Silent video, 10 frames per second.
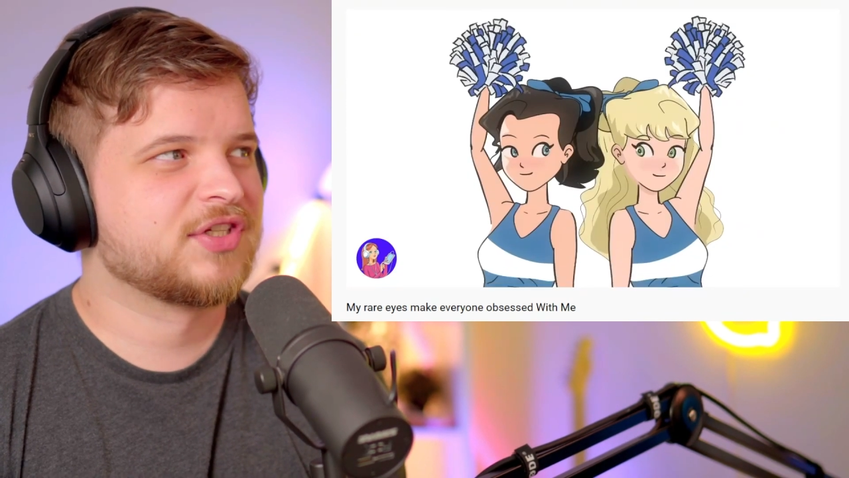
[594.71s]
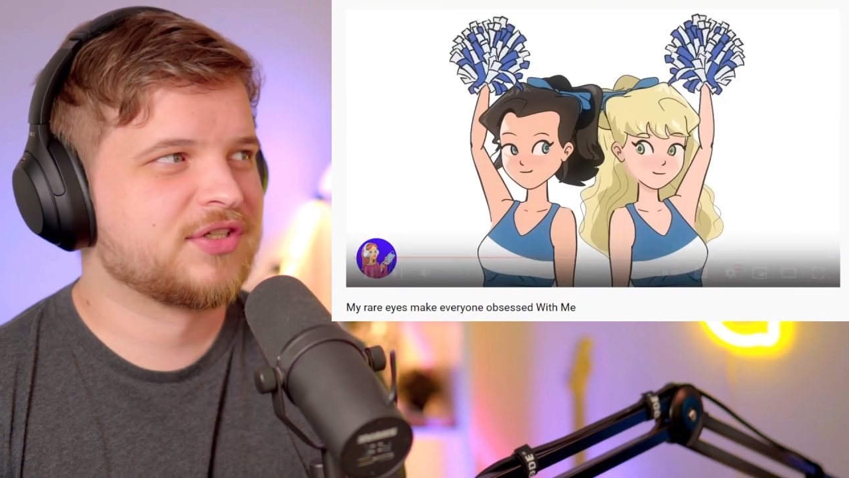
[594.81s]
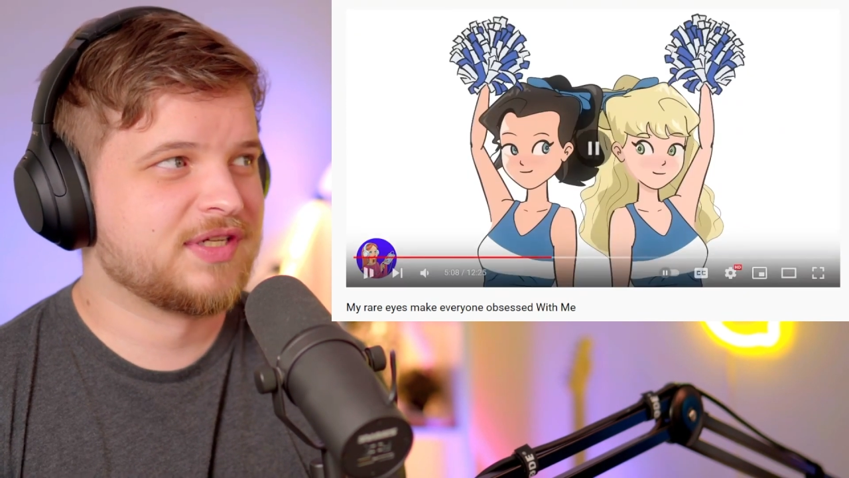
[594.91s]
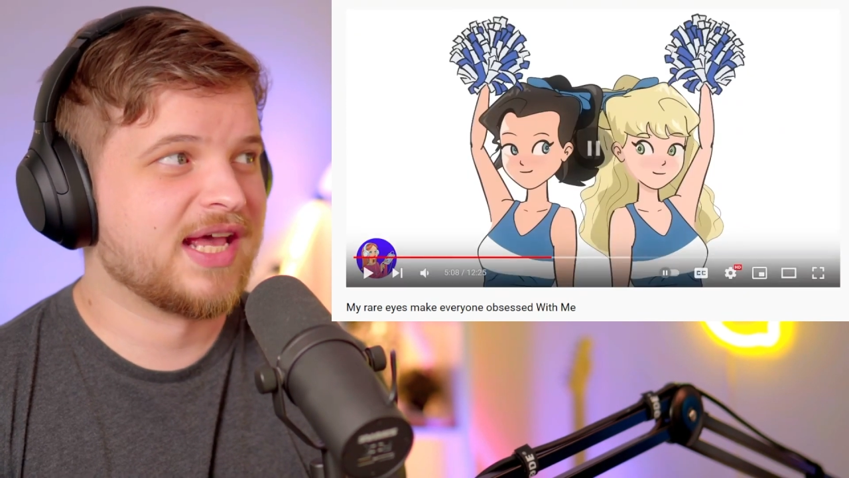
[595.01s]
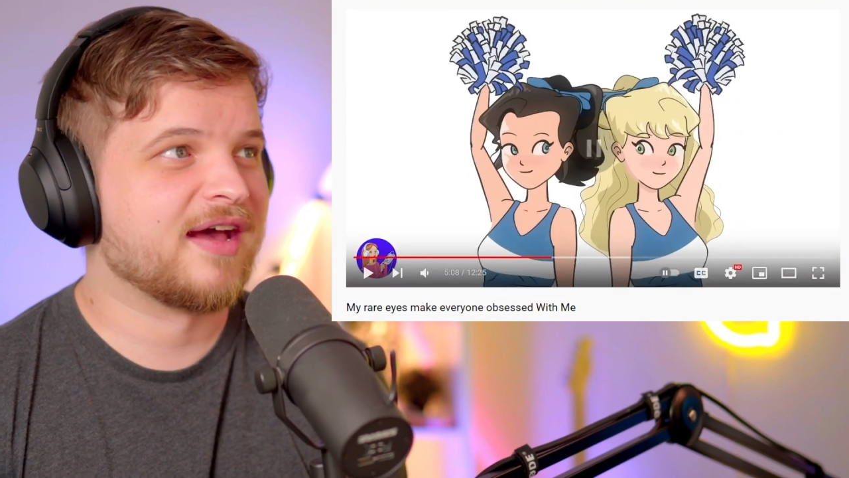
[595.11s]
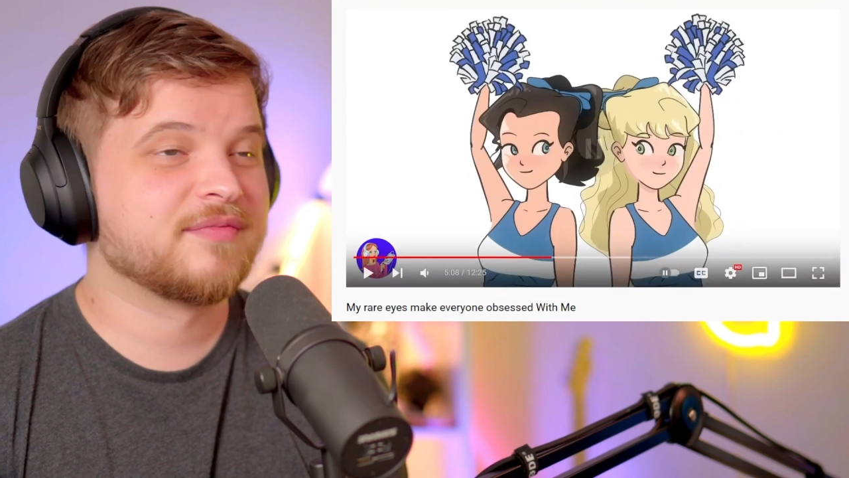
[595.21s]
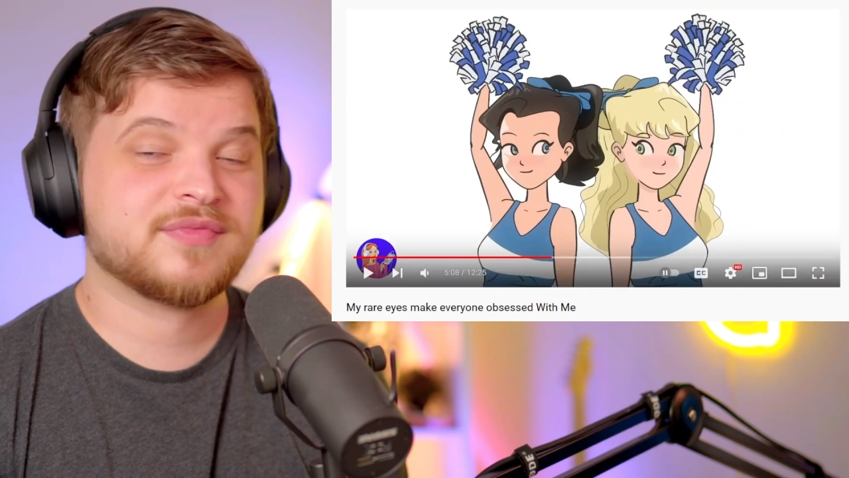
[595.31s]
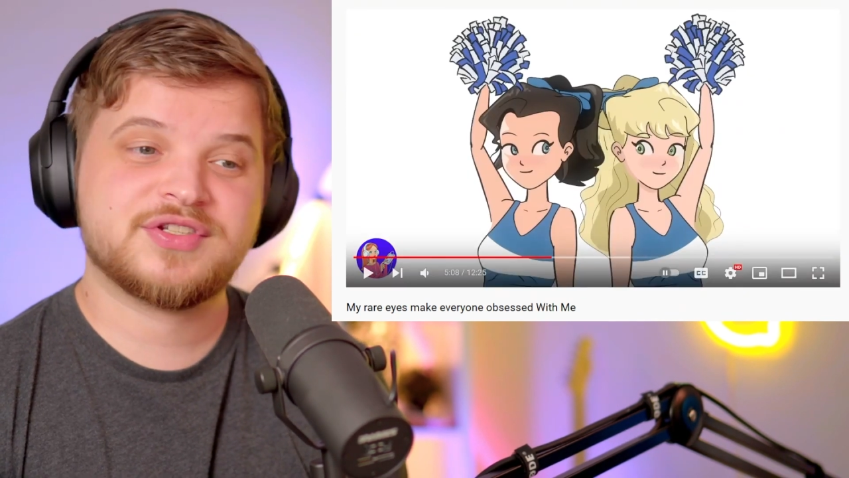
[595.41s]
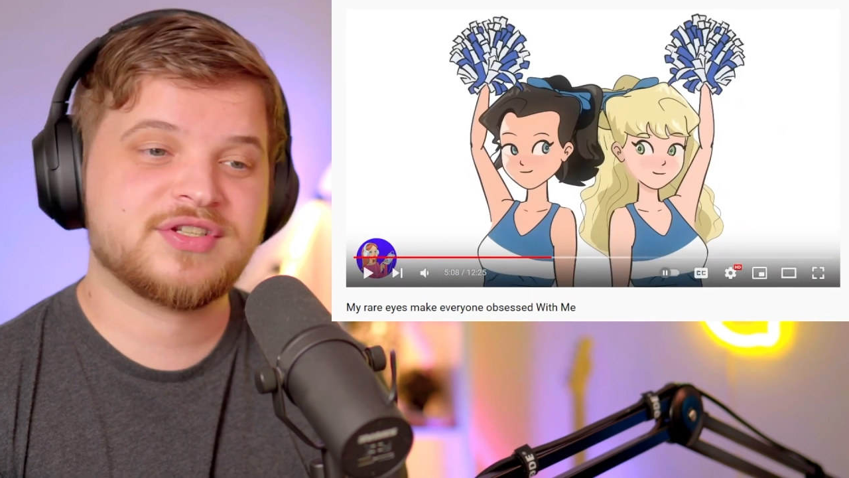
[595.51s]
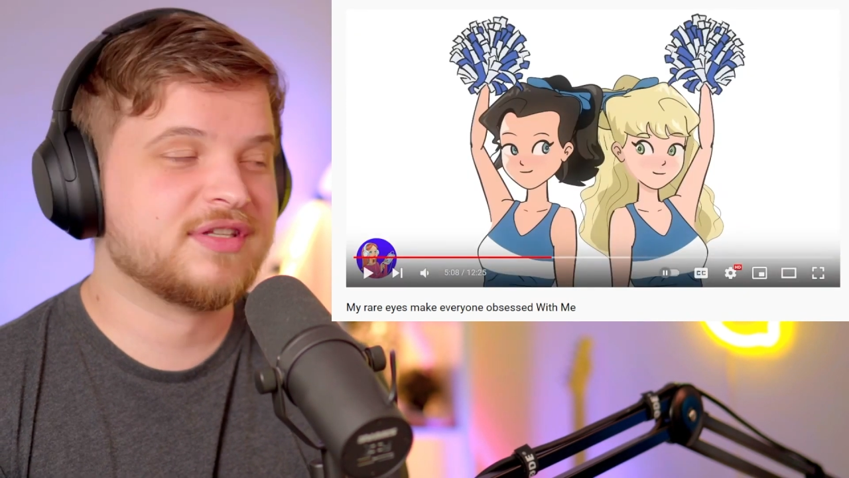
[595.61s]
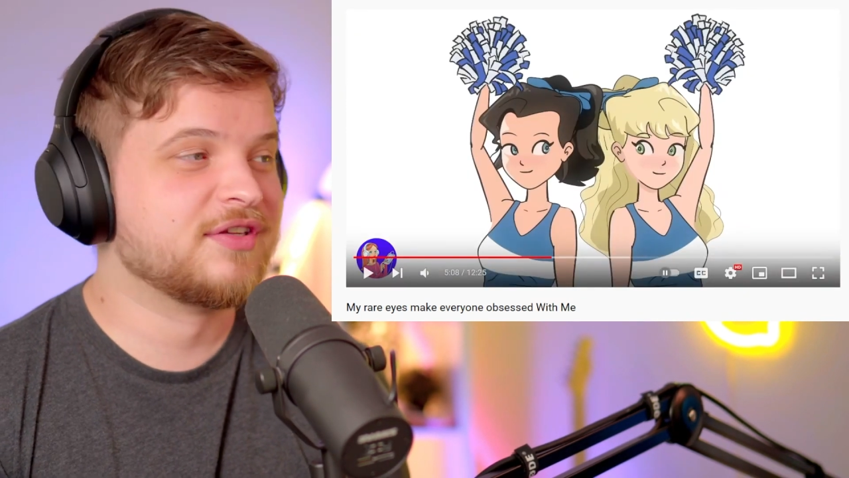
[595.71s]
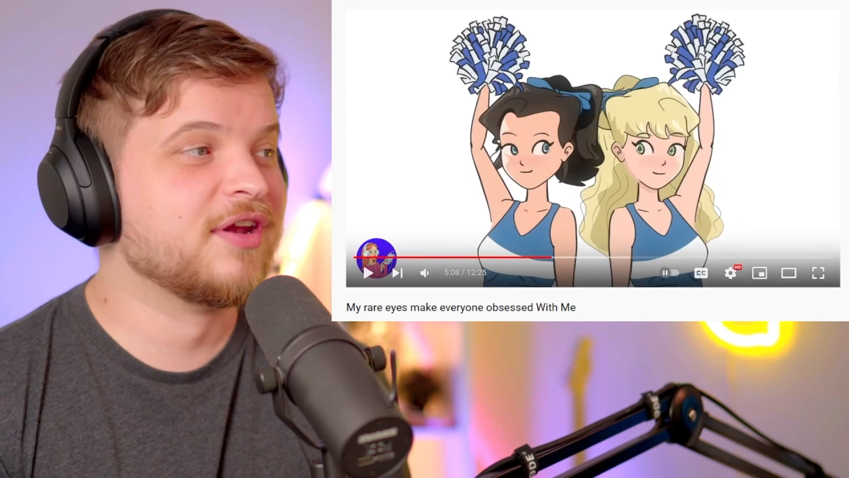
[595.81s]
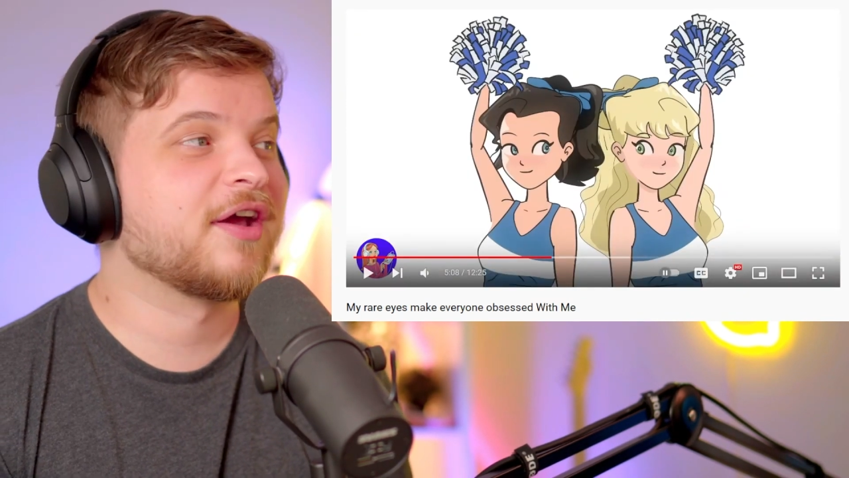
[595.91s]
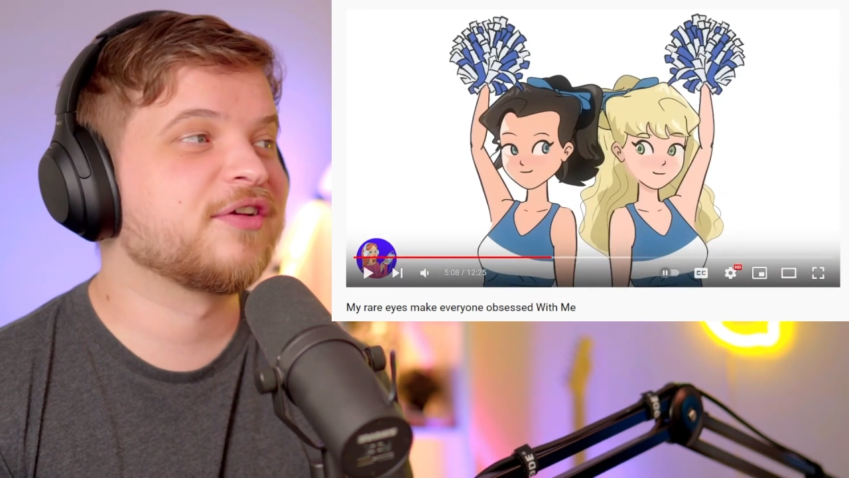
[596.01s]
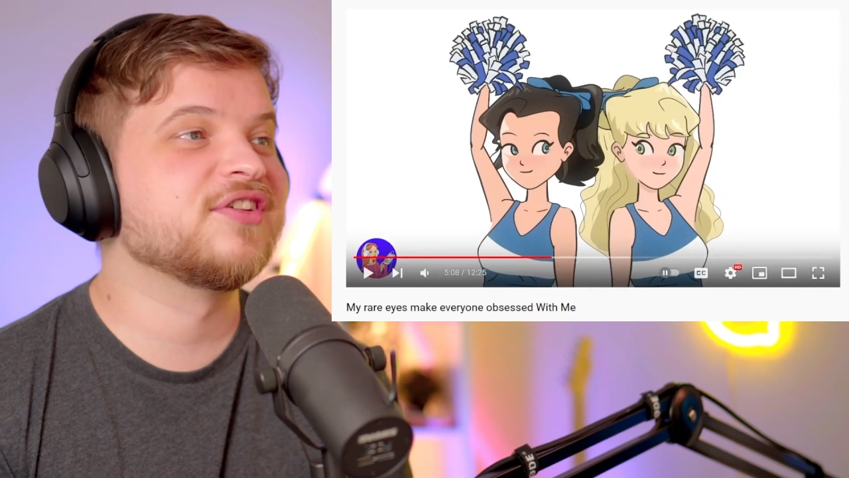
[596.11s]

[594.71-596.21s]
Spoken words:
her- Yeah, No,